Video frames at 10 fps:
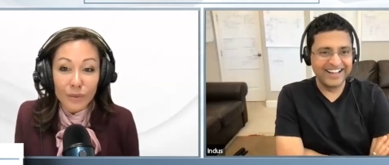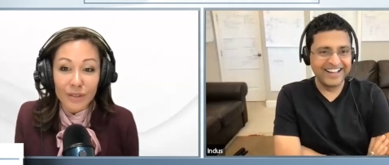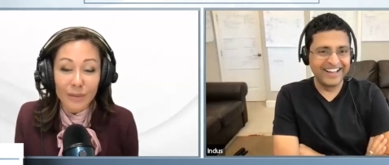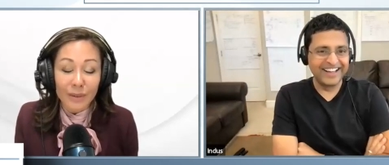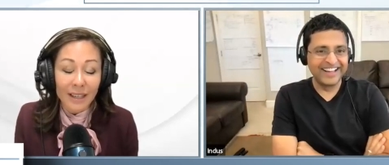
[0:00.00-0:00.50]

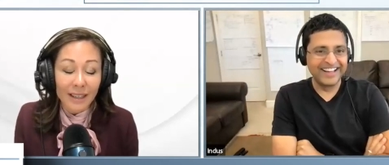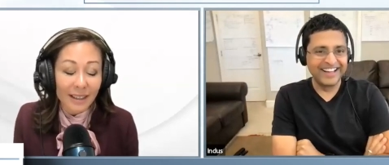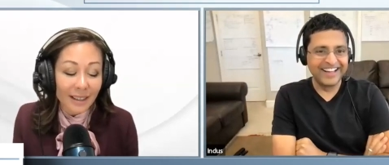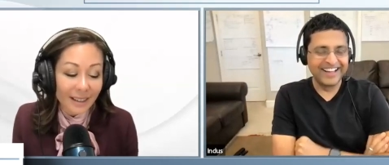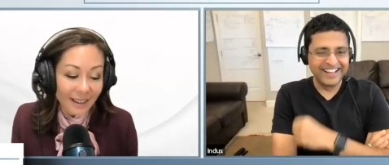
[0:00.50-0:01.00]
Speaker 1: wisdom. I
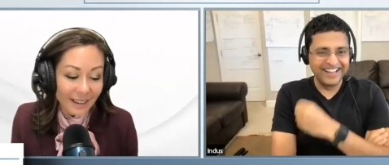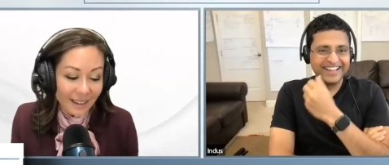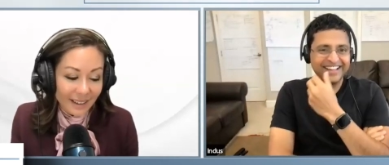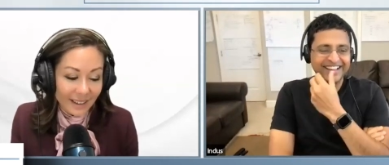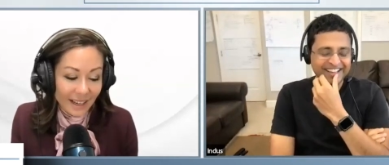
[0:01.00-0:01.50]
uh,
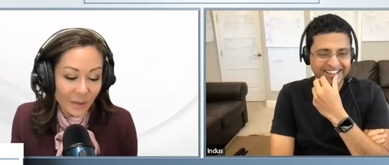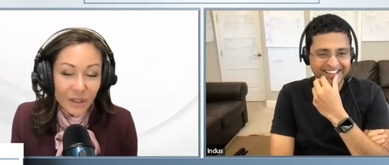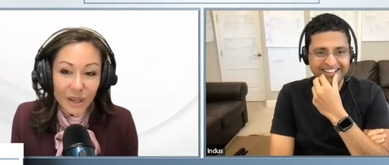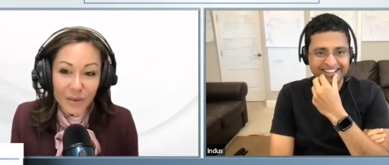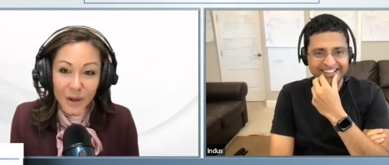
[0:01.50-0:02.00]
I will
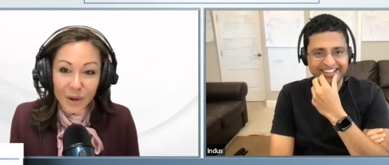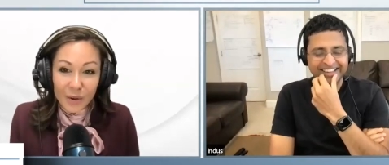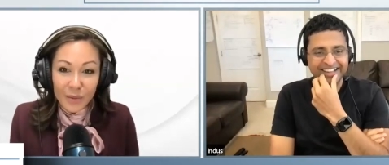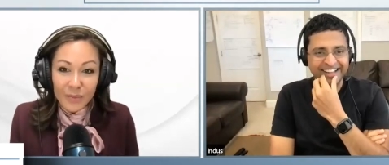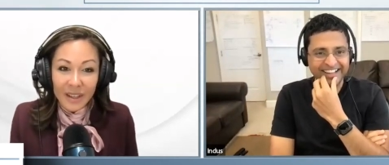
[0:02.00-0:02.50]
come
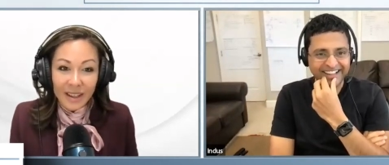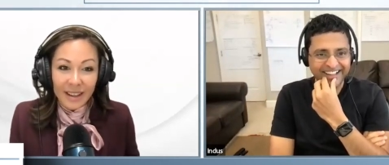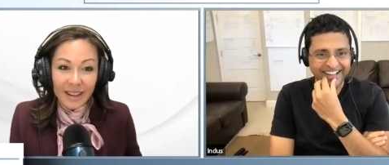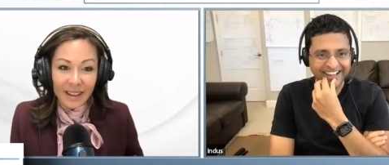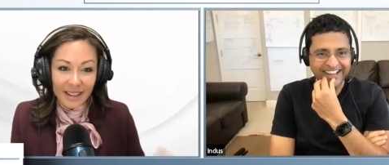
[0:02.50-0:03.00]
home
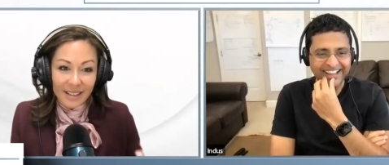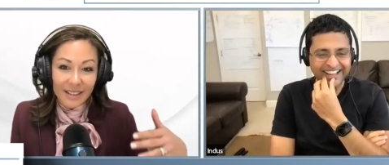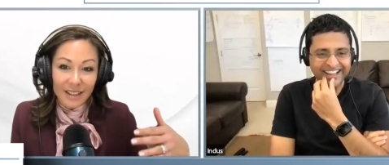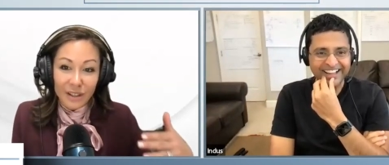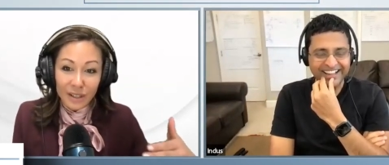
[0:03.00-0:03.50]
and
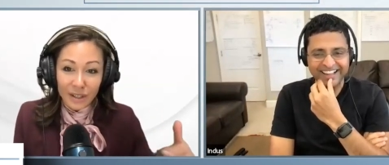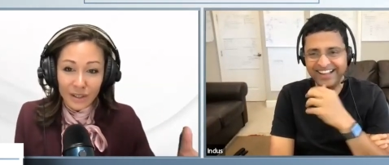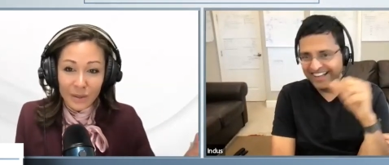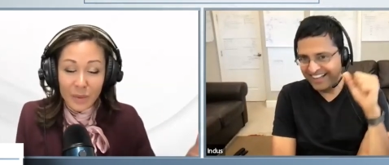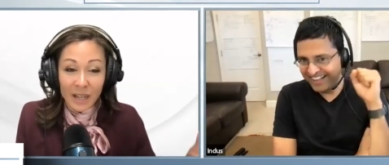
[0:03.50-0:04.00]
I'll get
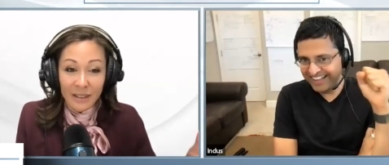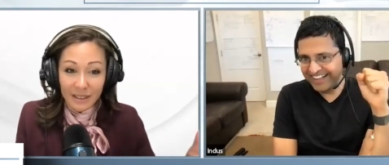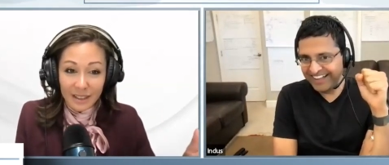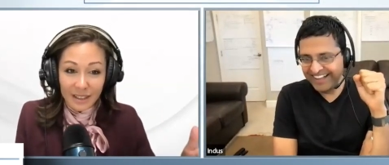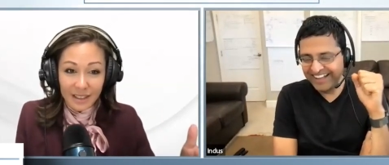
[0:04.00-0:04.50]
on the
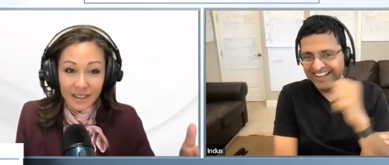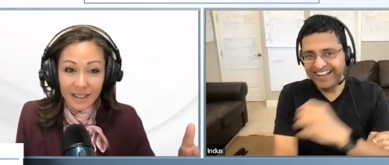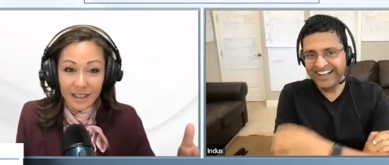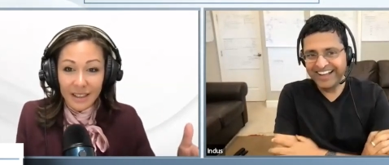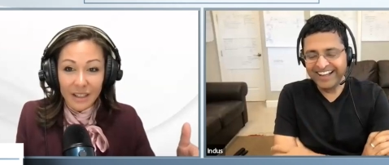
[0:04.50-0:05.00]

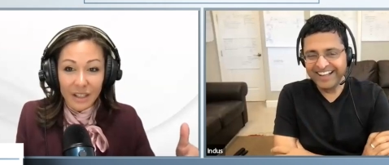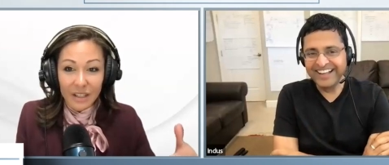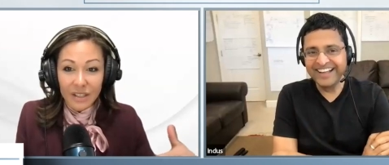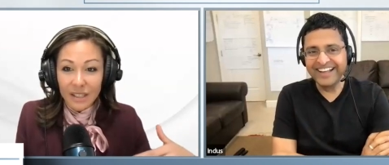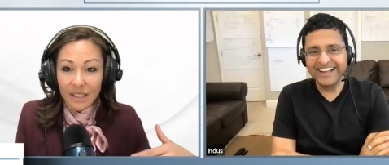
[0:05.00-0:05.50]
Peloton and I'll
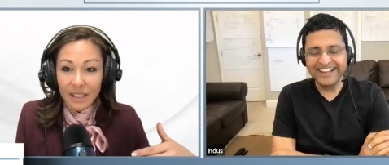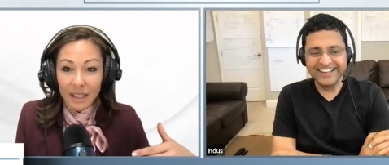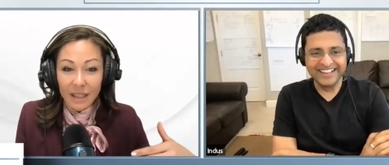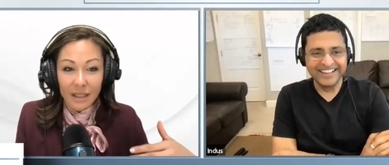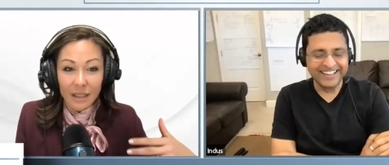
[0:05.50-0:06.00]
just
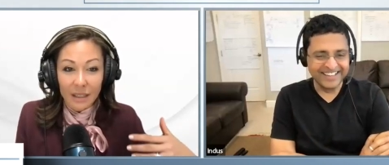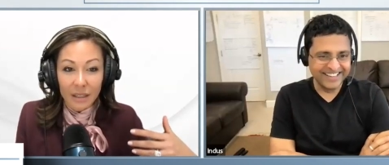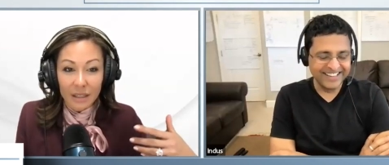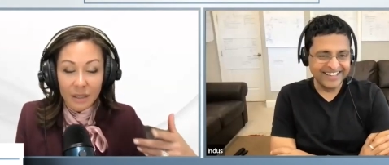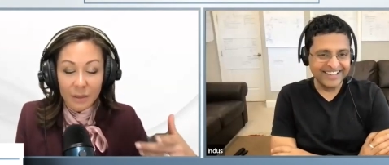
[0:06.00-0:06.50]
like
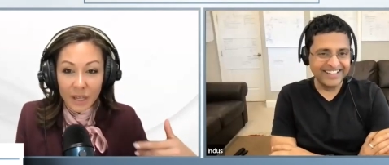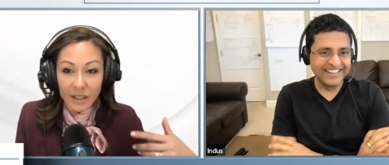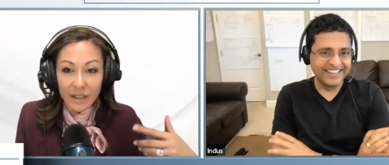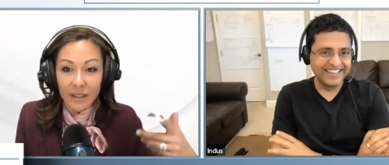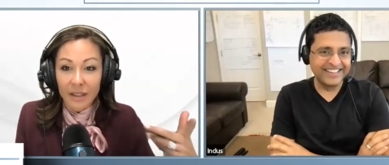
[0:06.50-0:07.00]

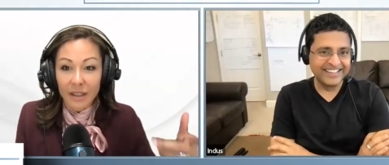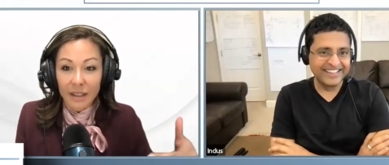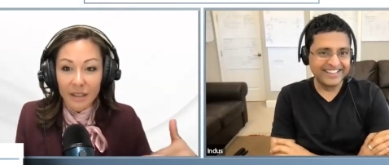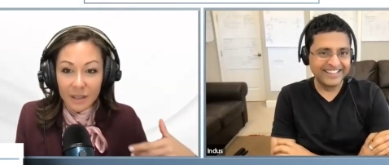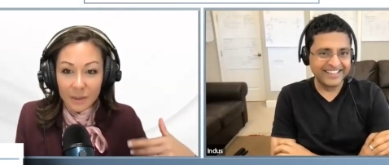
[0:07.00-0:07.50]
spin
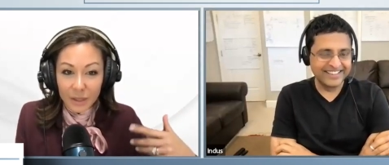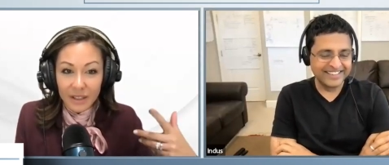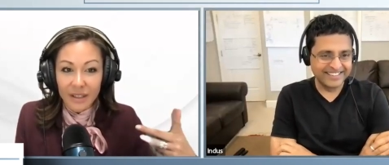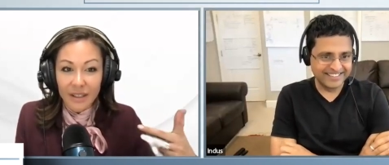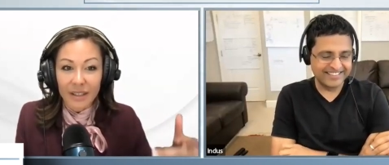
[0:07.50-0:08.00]
and
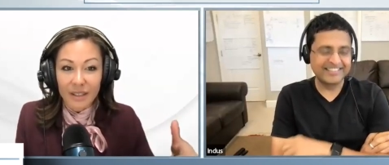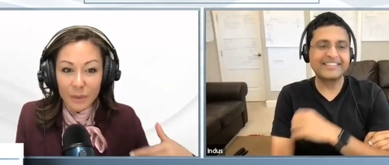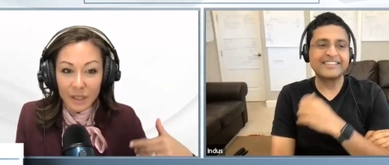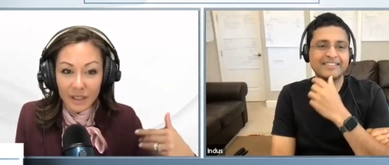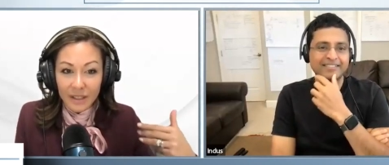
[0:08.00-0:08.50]
spin and
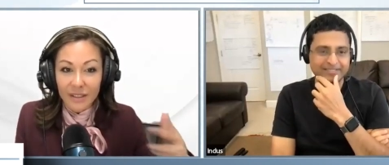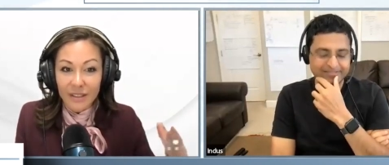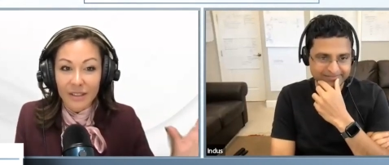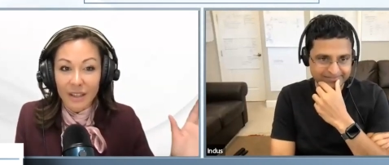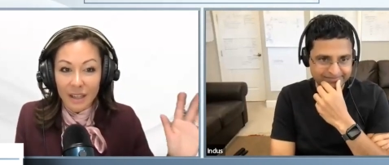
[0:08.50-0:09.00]
spin and
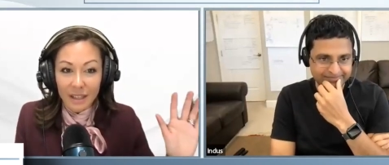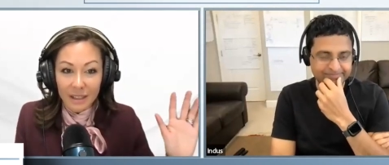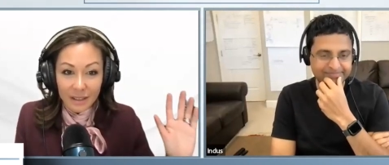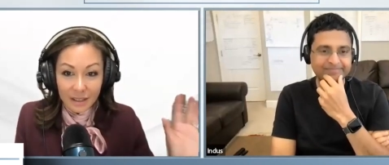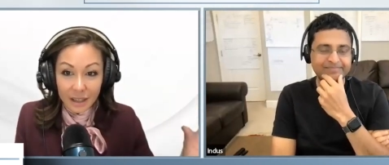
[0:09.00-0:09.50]
just not
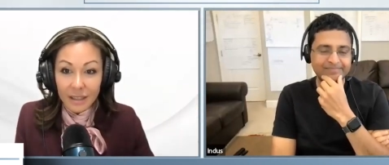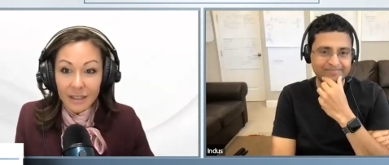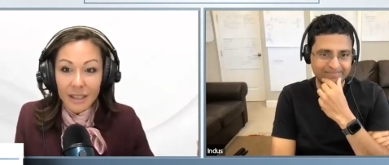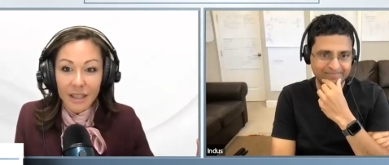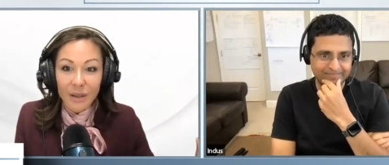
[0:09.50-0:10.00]
talk
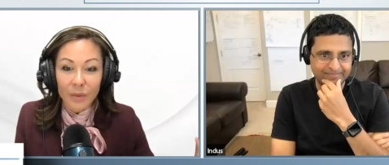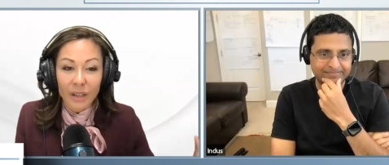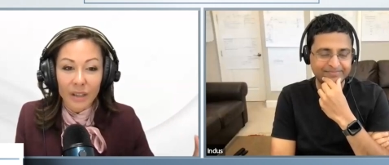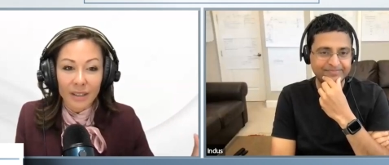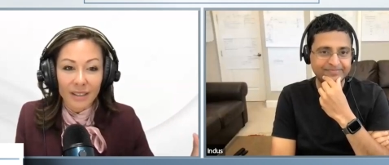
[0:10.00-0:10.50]
to
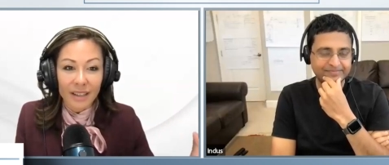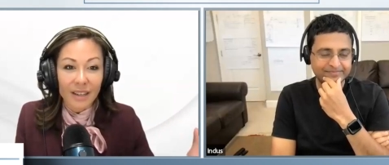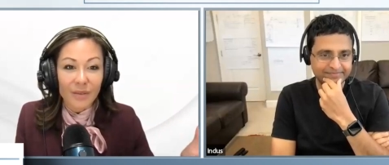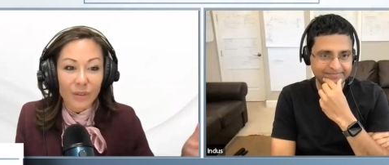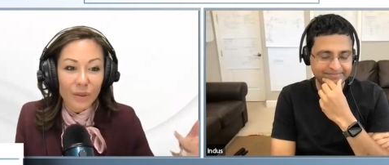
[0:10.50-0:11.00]
anyone. And
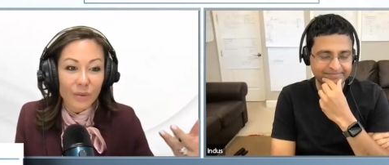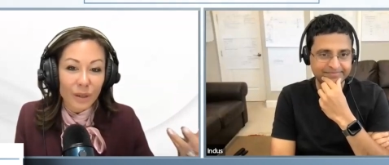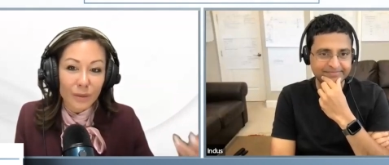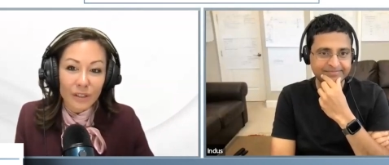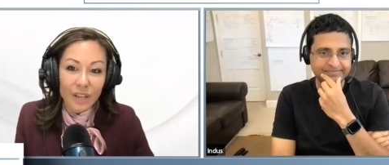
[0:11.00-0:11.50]
and you and I
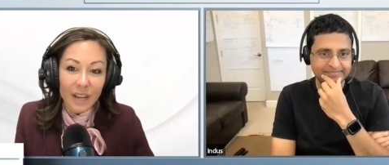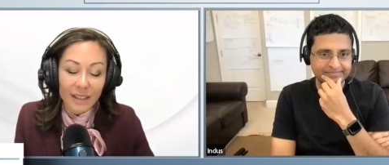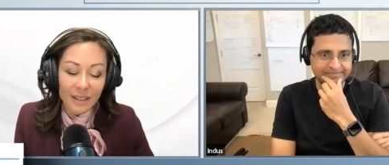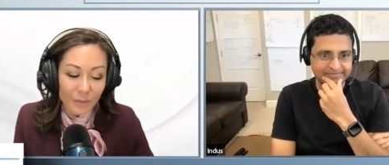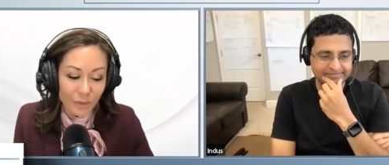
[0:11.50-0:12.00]
were
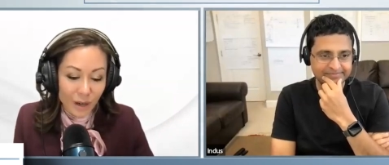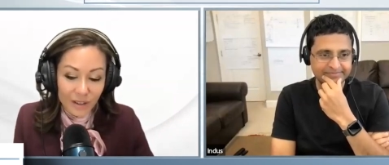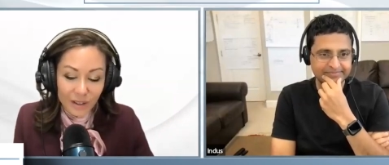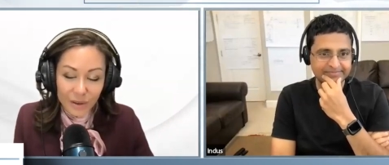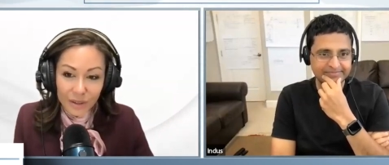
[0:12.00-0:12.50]
chatting prior
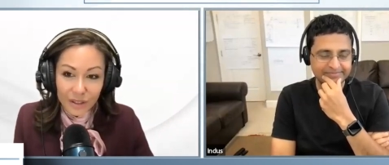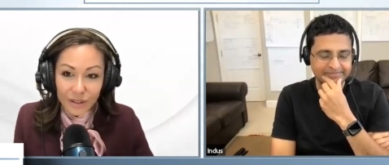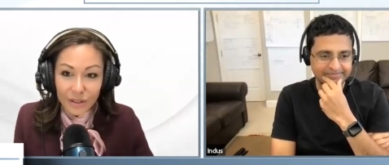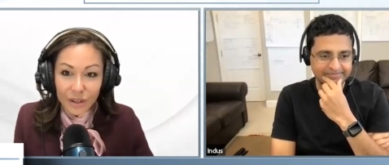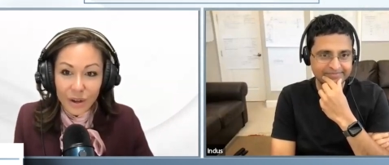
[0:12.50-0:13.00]
to going to
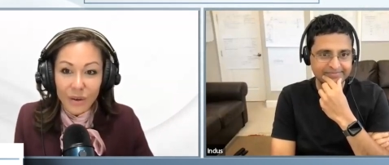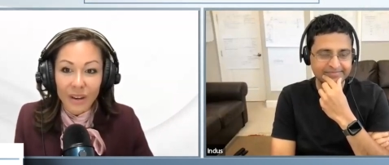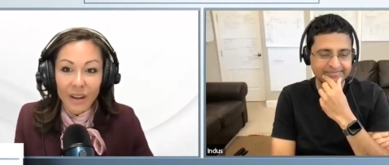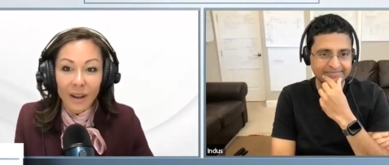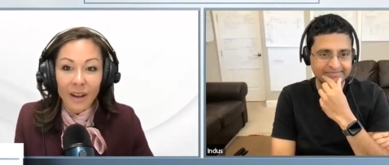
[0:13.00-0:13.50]
the show. And